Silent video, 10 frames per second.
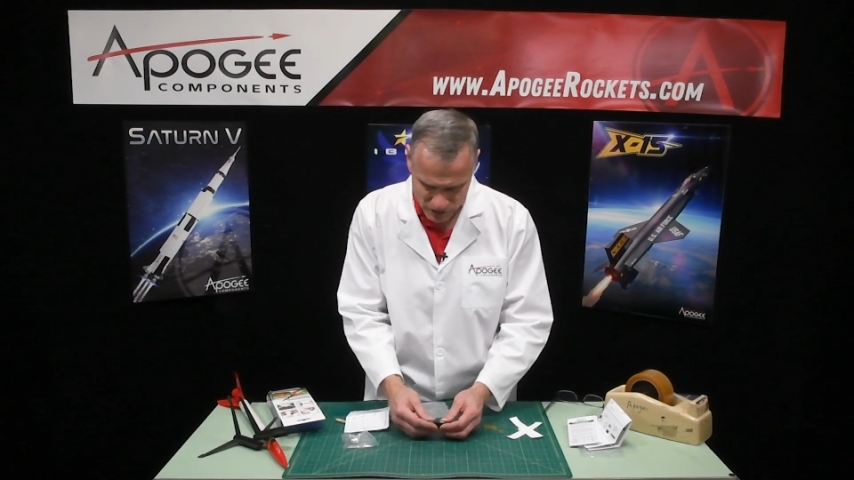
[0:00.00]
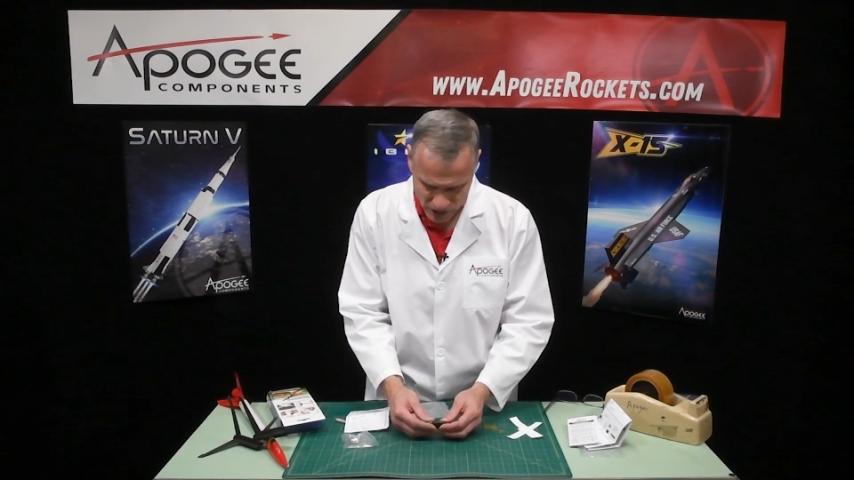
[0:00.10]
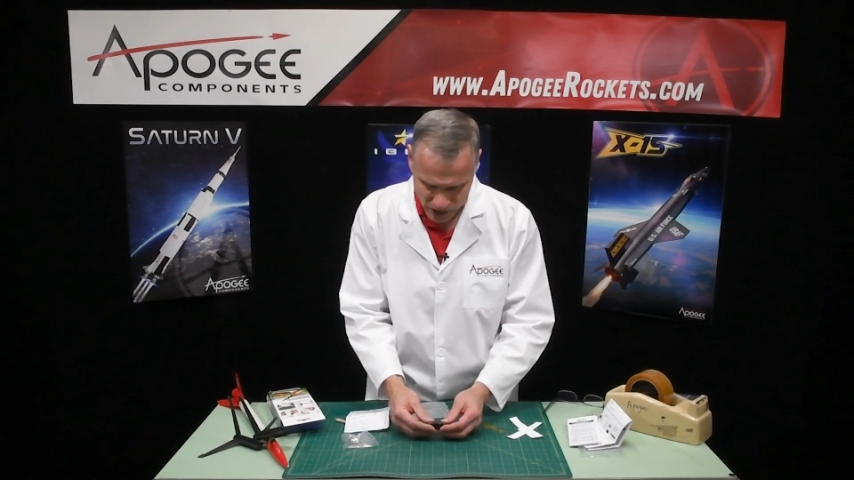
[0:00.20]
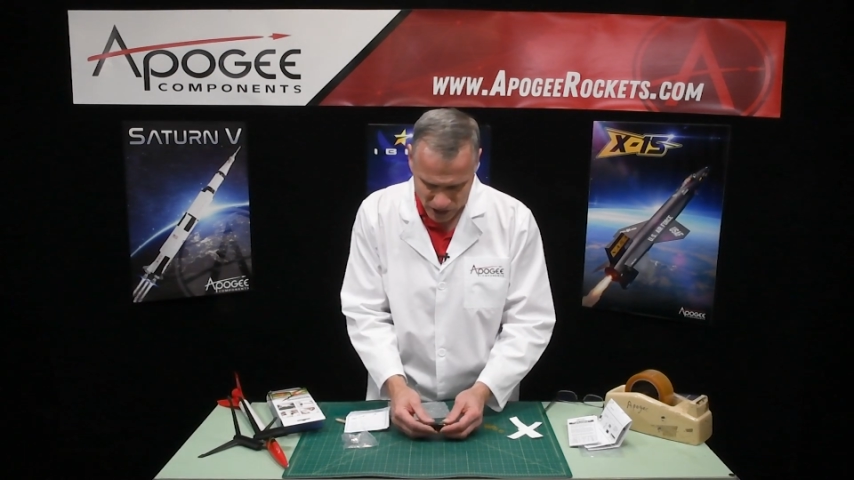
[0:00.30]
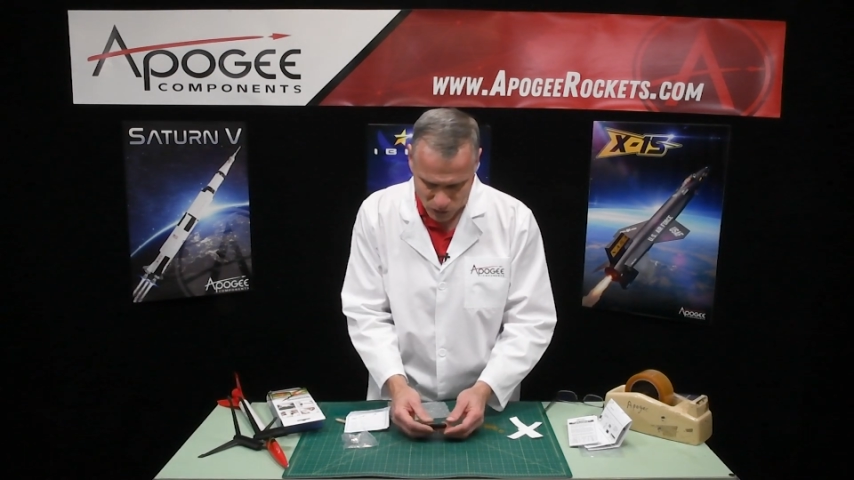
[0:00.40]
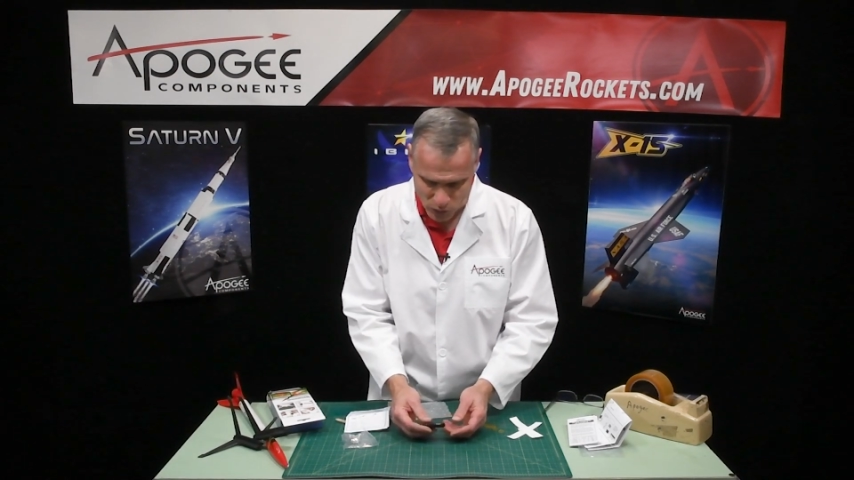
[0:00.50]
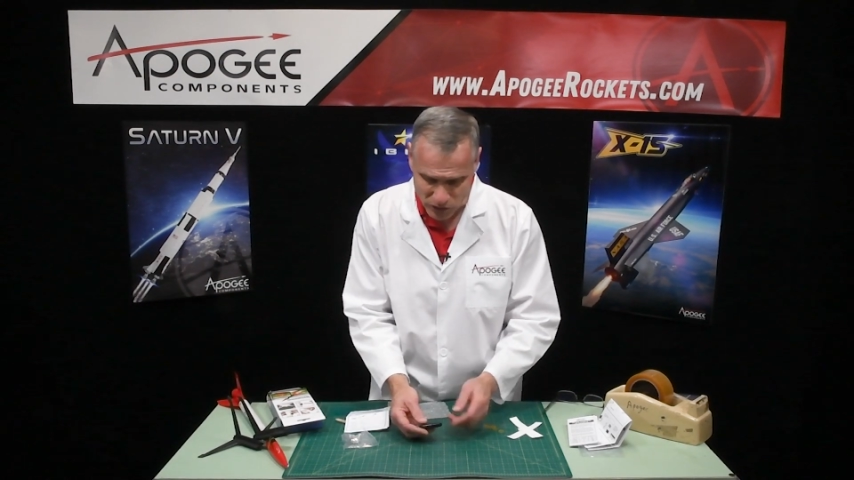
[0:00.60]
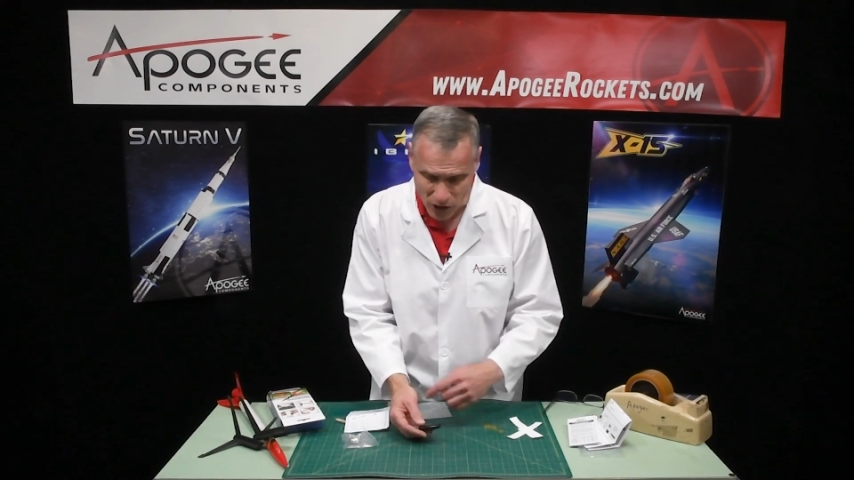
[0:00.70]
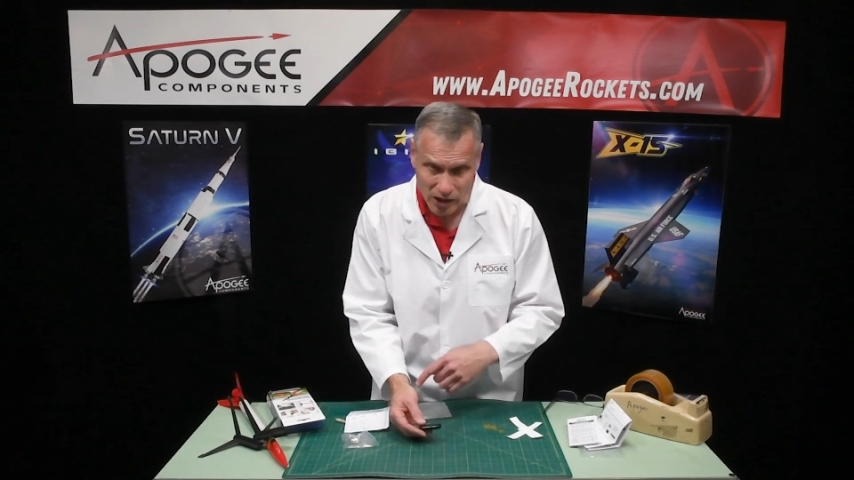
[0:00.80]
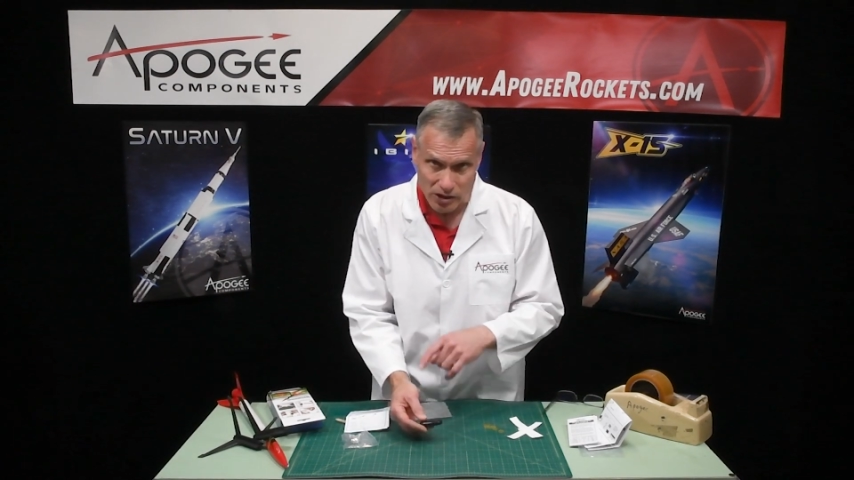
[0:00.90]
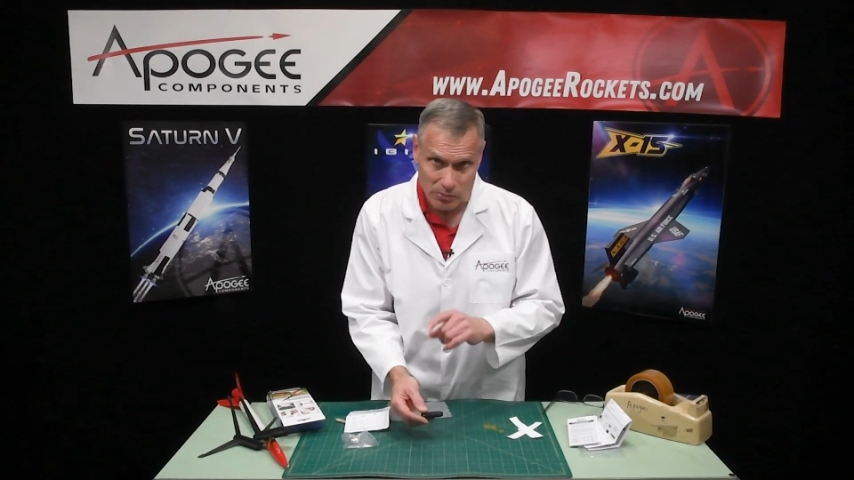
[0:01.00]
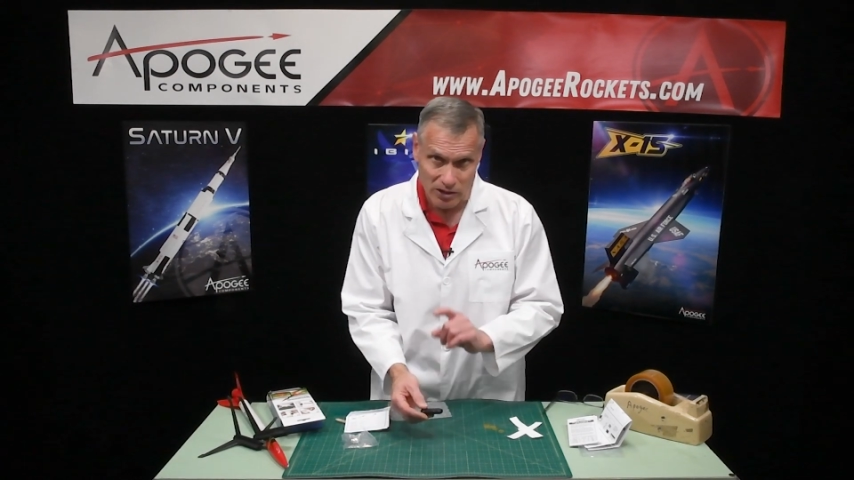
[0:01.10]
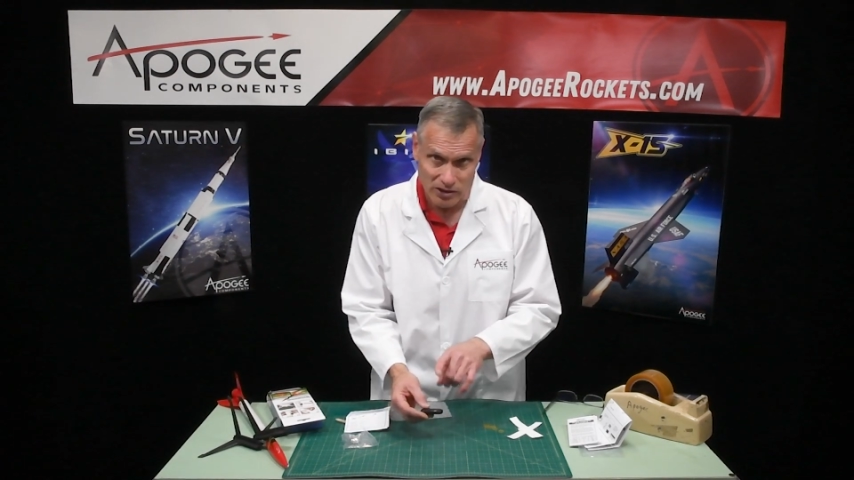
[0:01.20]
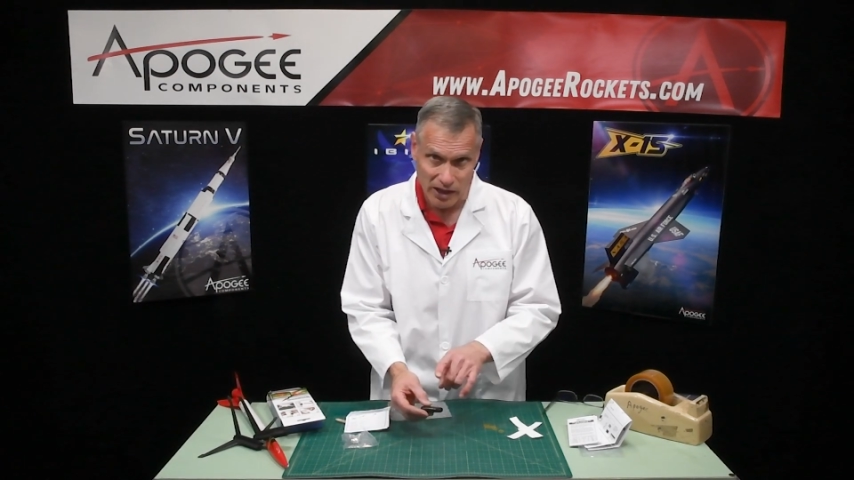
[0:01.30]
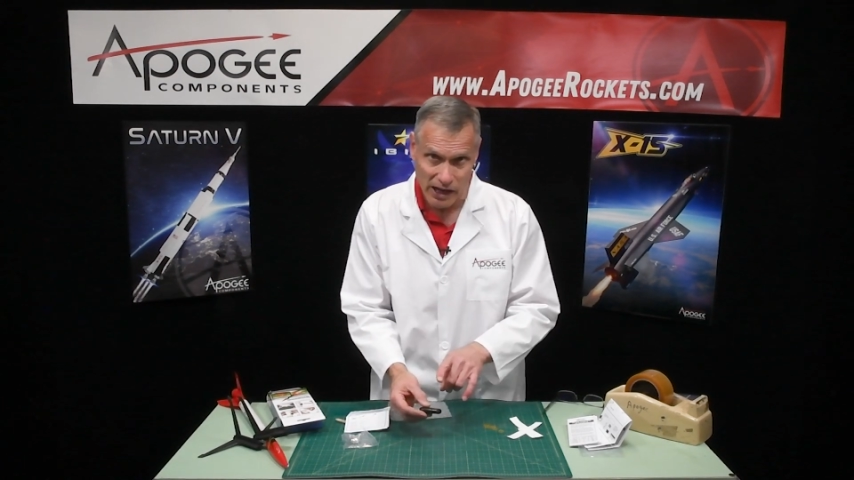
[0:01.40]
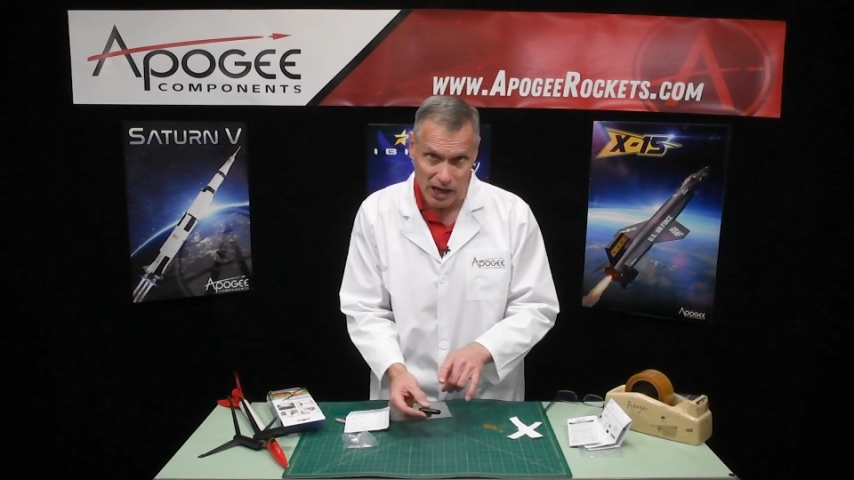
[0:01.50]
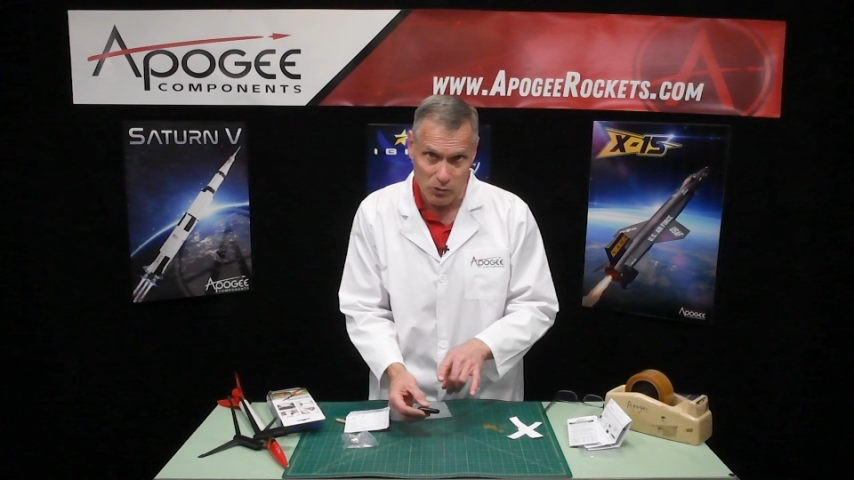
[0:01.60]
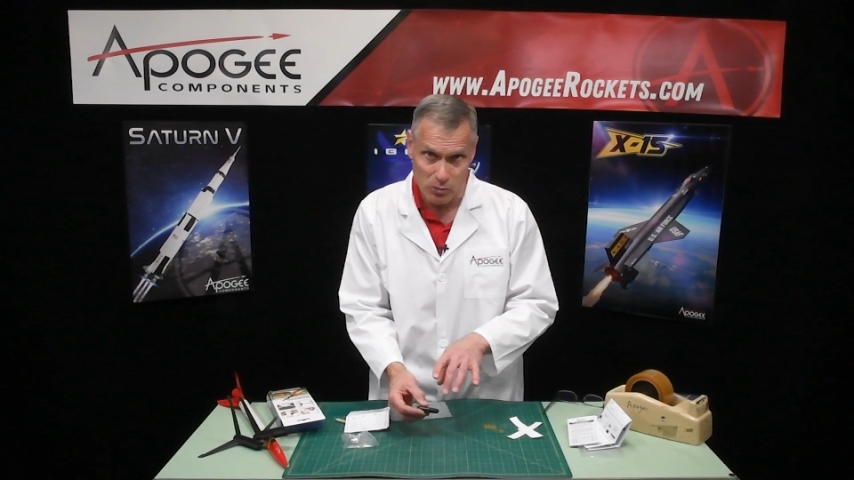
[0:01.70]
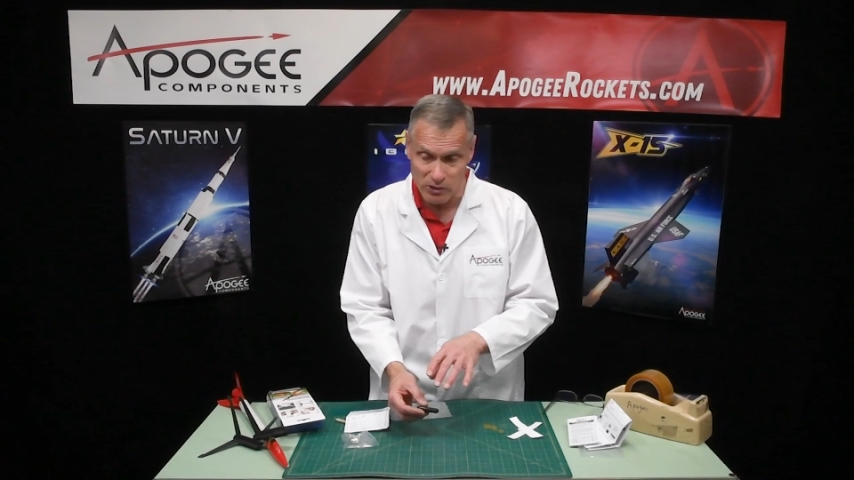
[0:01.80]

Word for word: And we talked about the camera